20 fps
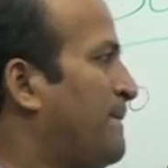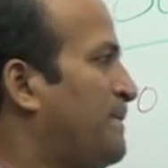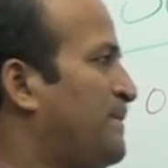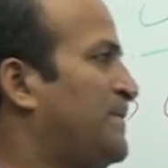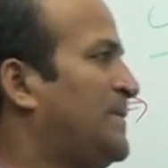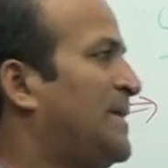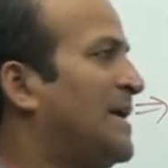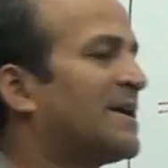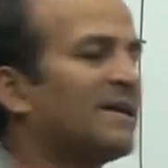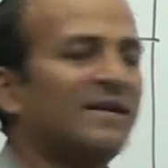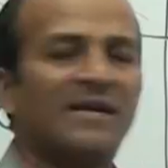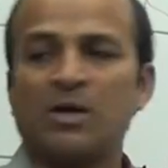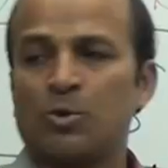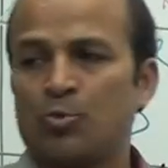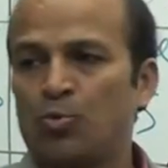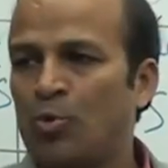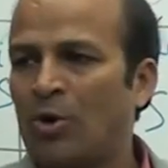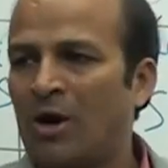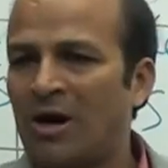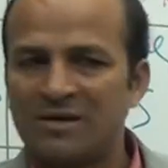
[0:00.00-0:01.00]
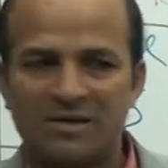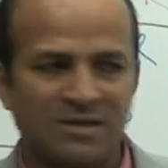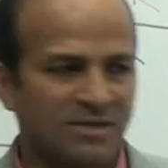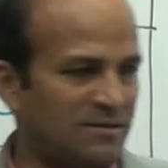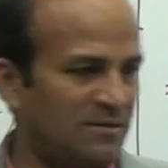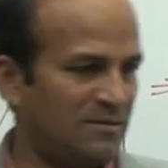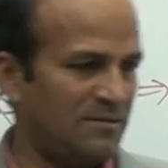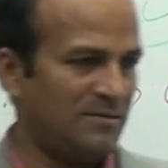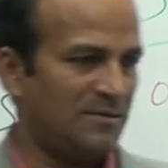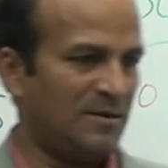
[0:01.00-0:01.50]
they cannot walk
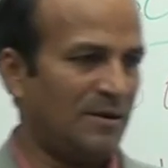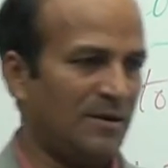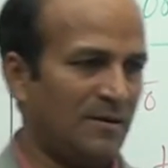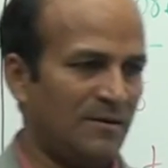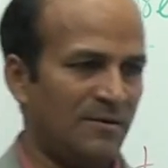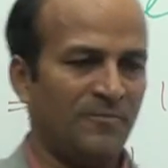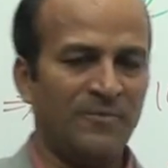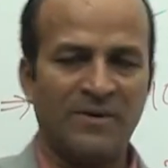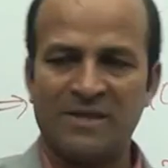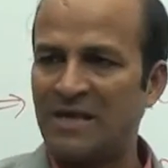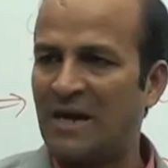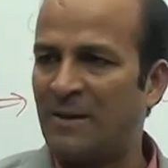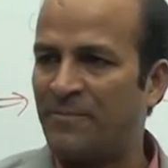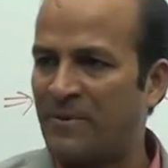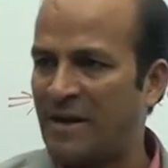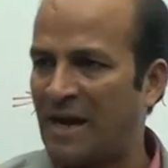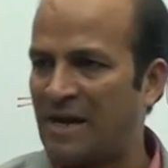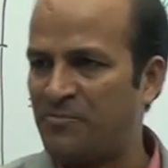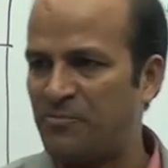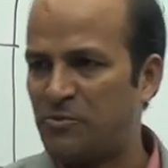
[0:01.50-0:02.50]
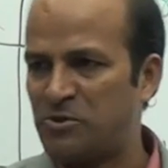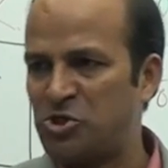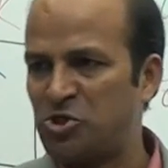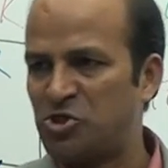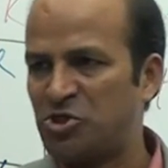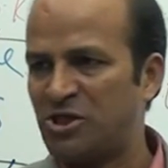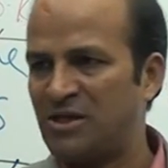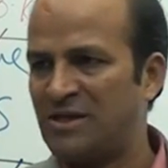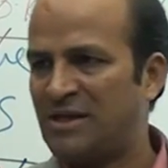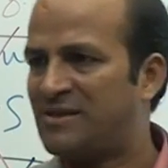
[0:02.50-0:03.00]
with upright
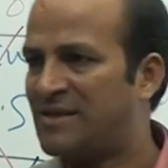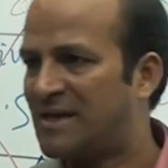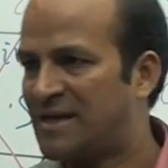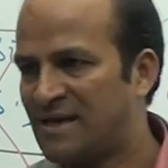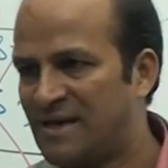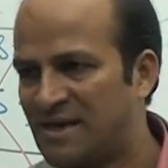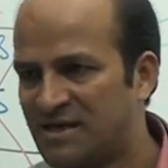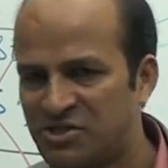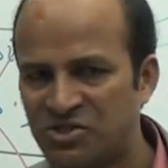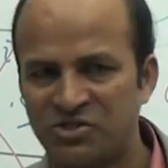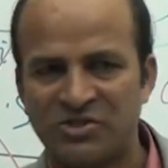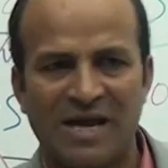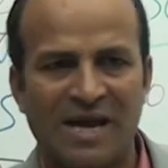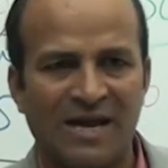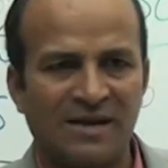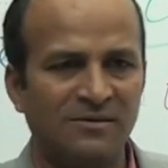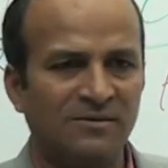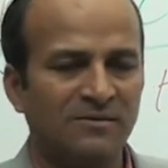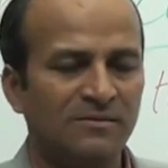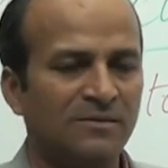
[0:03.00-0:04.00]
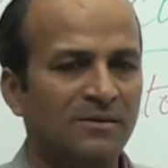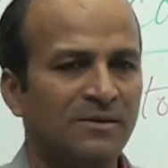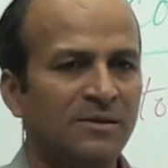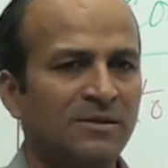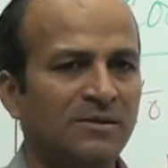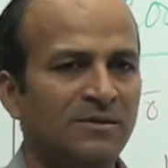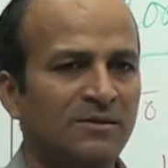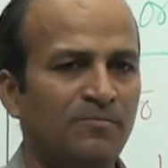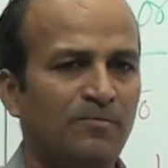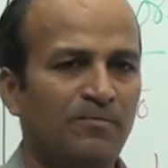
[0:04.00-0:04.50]
position and they cannot stand
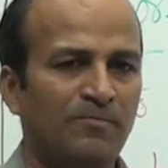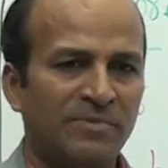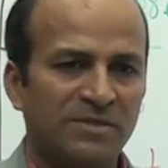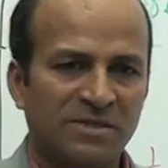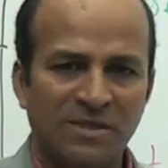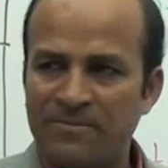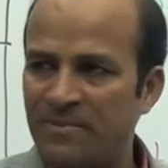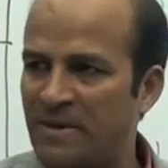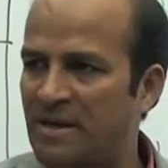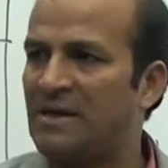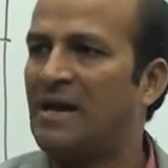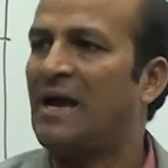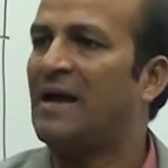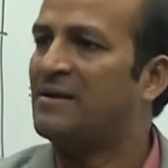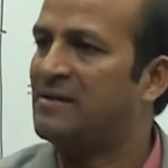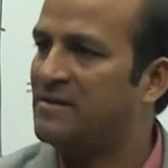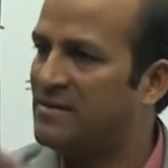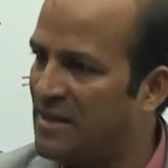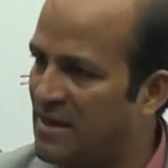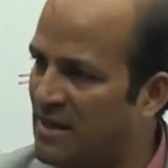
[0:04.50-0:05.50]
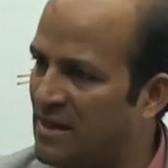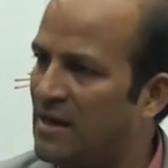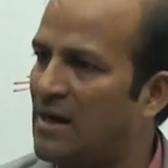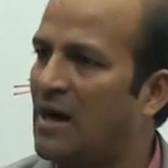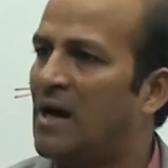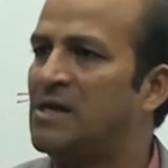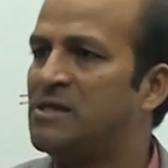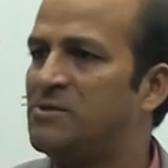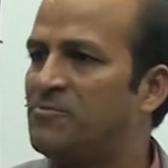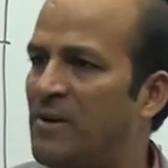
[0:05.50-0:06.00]
separately and they
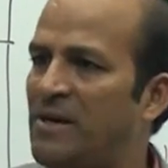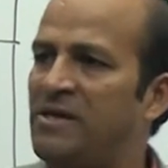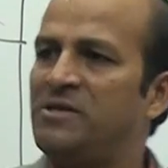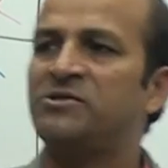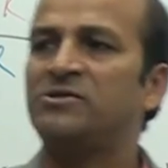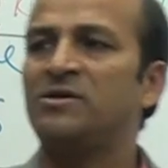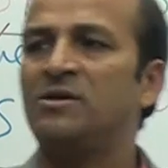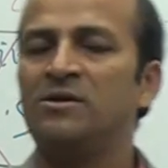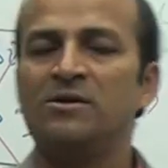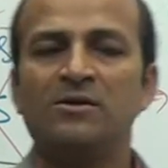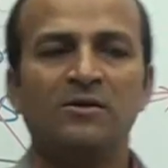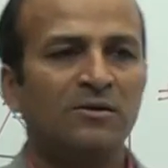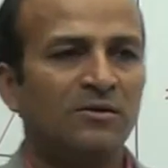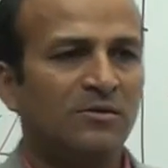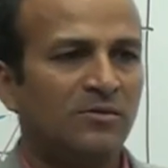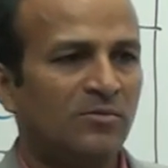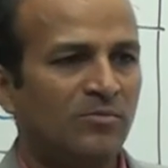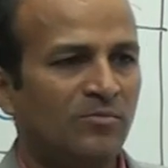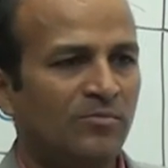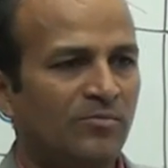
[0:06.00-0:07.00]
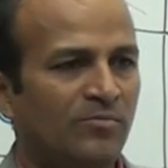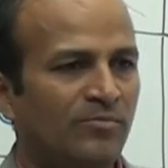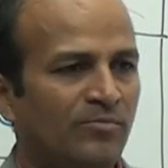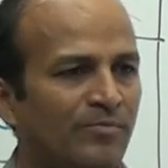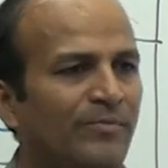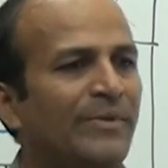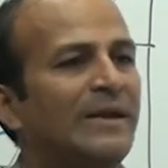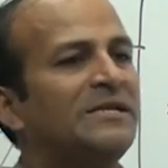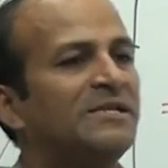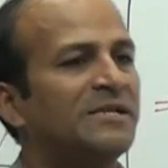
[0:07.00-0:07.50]
always
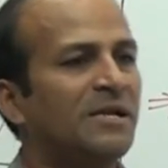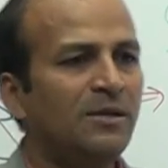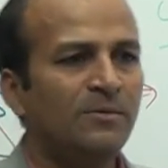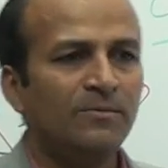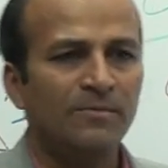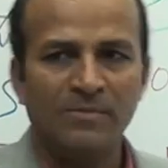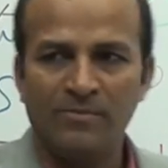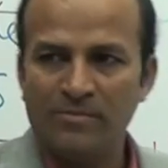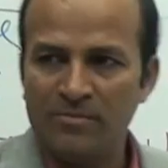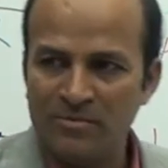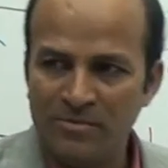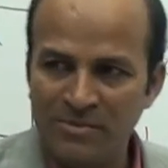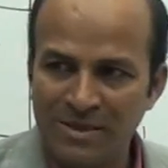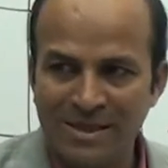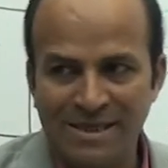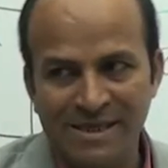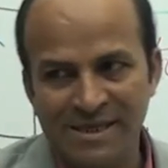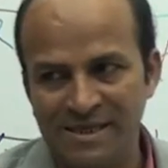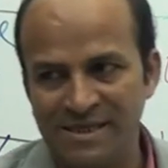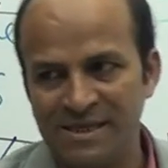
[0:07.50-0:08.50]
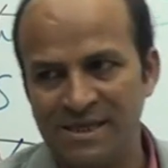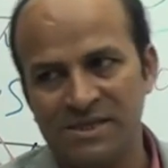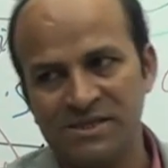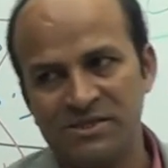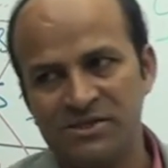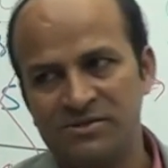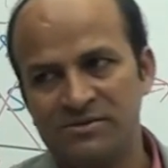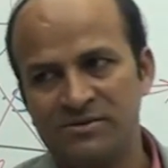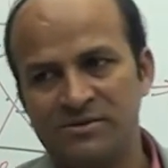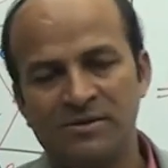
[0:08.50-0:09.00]
maintain
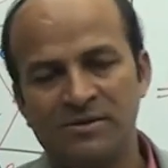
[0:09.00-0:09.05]
lenient